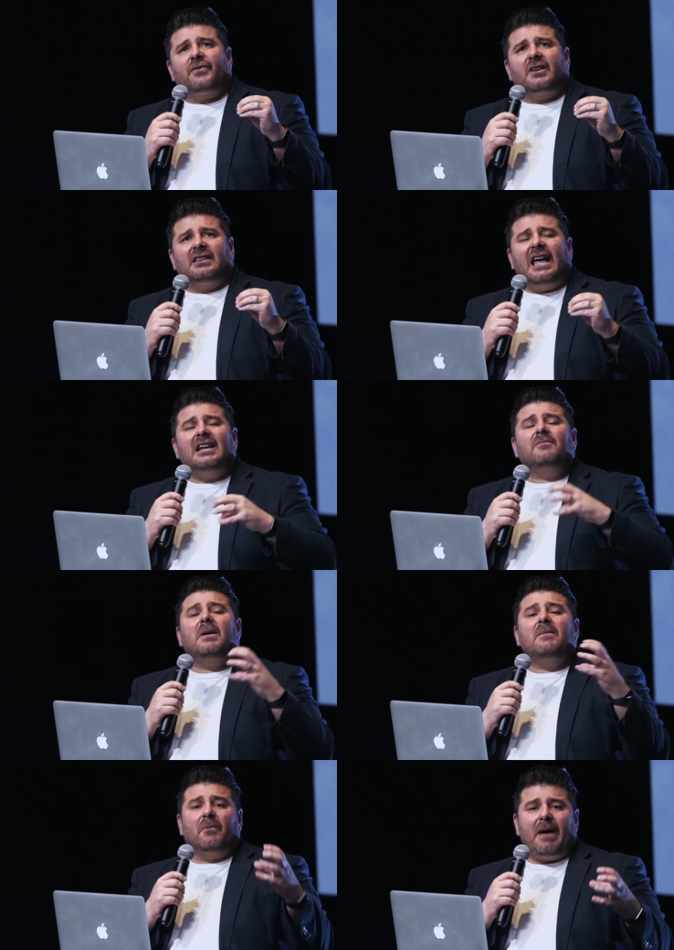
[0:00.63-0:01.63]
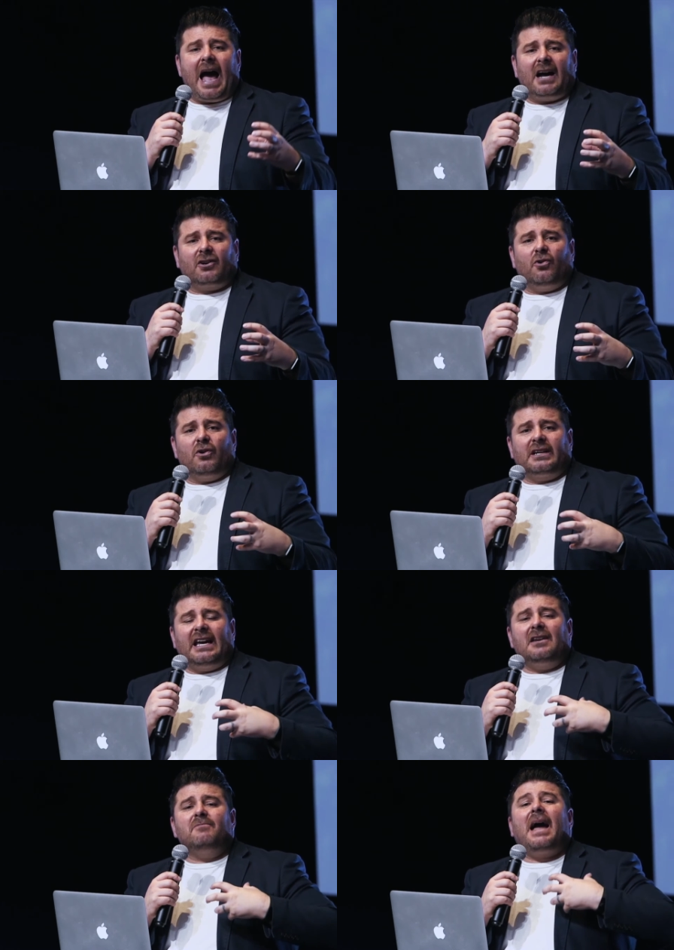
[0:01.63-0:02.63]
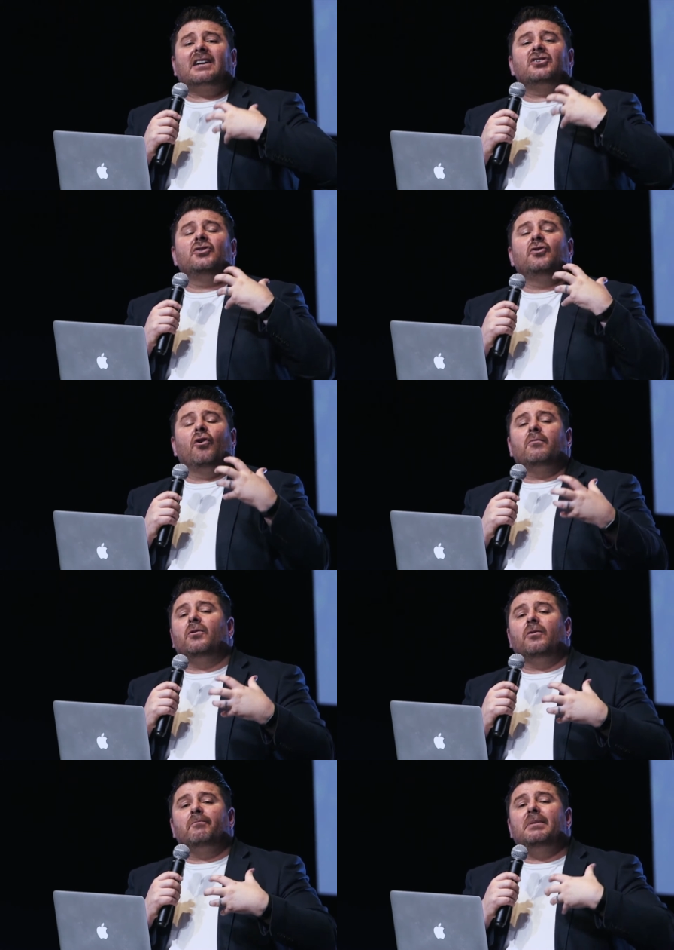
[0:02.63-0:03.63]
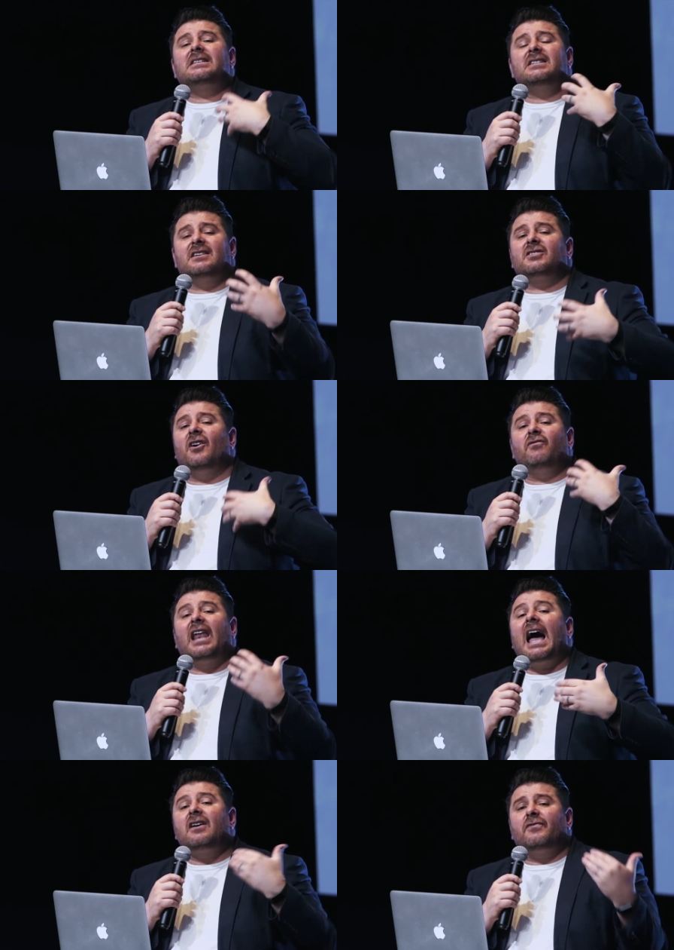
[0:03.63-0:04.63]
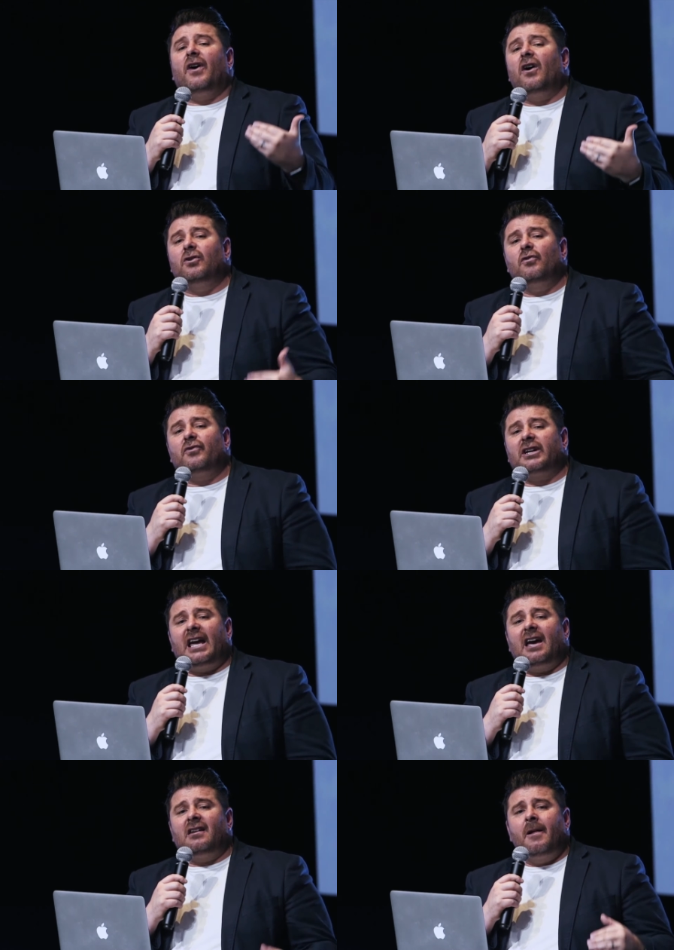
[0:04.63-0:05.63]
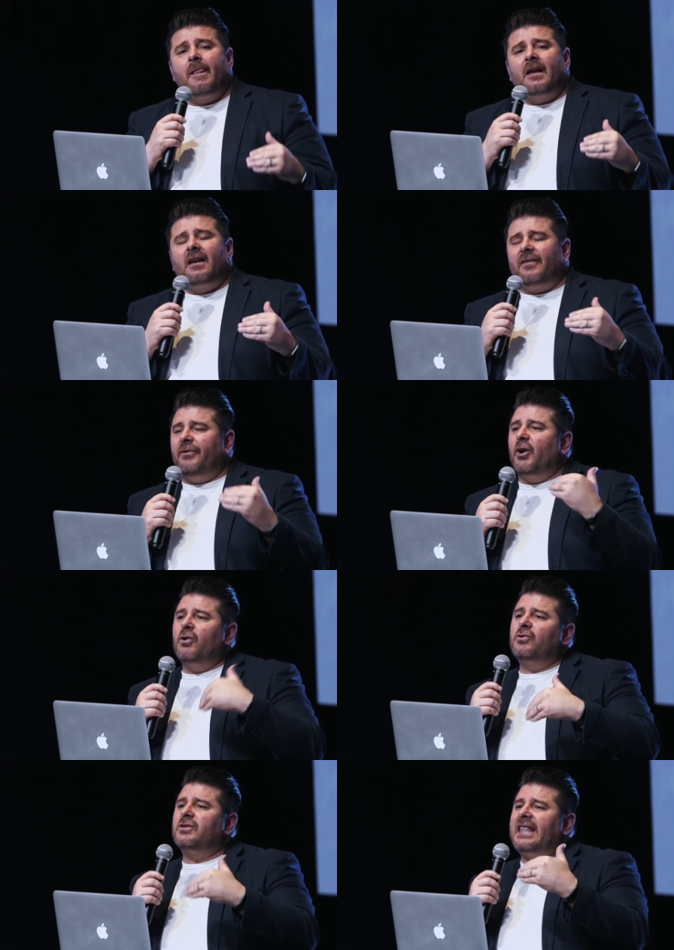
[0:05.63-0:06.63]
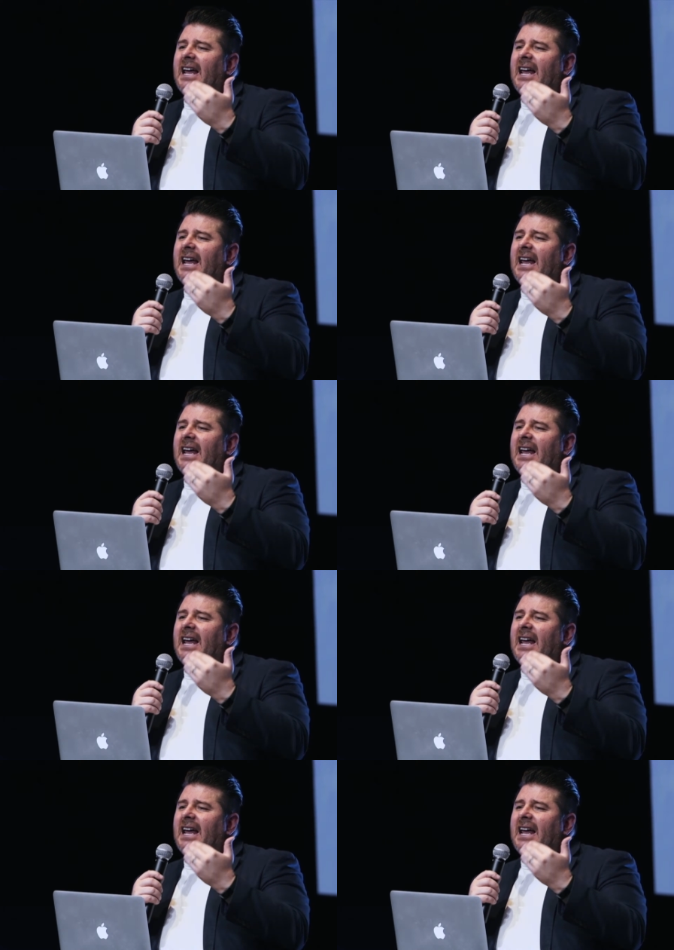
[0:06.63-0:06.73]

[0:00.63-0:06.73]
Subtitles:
letting people back or getting back to normal business of life all over again. That